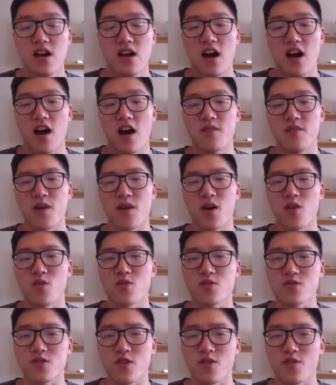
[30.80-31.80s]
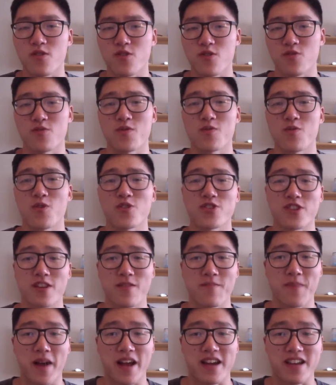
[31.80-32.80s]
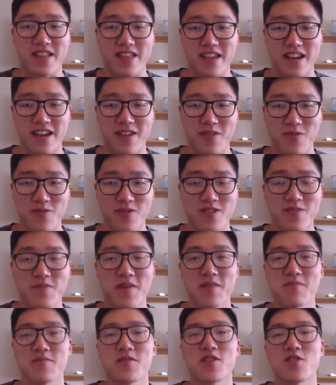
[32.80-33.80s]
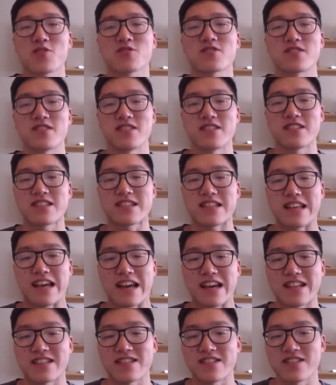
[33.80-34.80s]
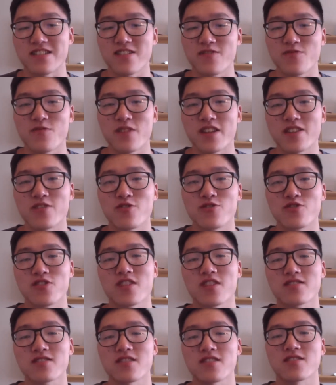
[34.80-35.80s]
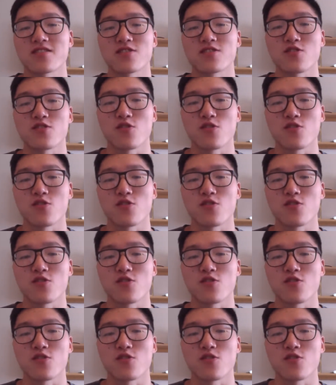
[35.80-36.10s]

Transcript: I also thought rewatching it back that it was a bit monotonous and I didn't really do justice